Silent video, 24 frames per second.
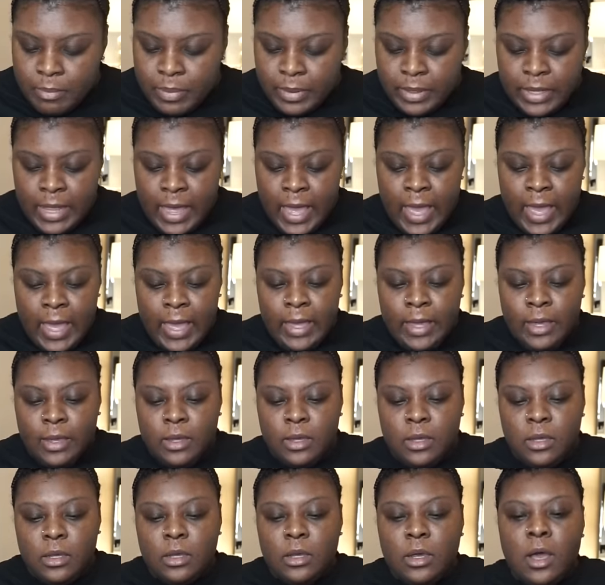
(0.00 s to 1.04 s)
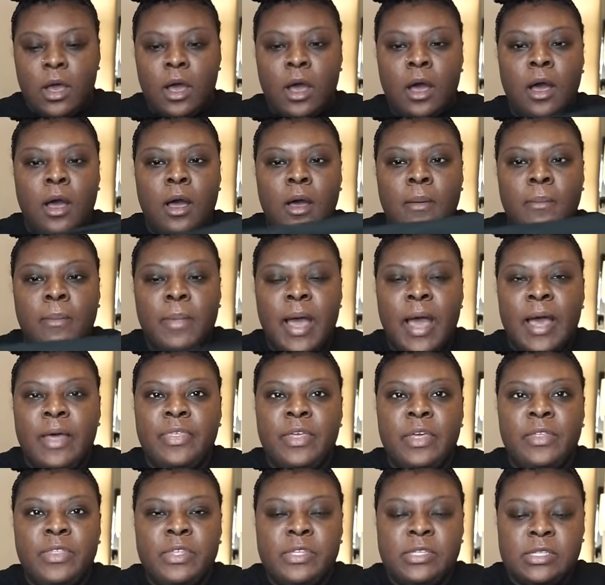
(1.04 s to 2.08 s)
black. I
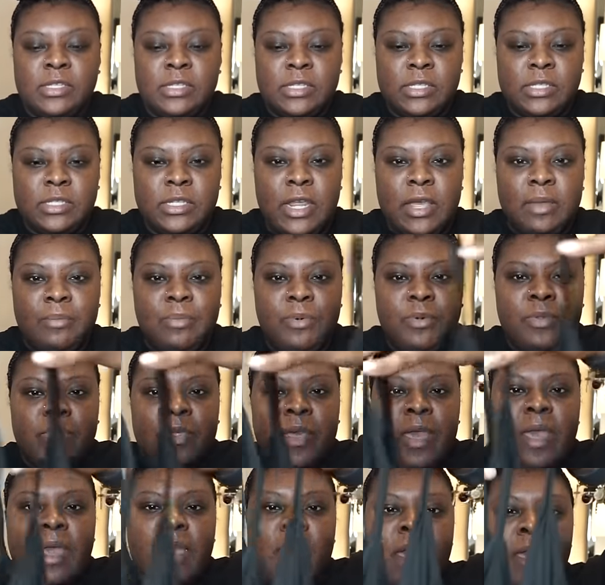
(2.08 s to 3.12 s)
think this is a staple that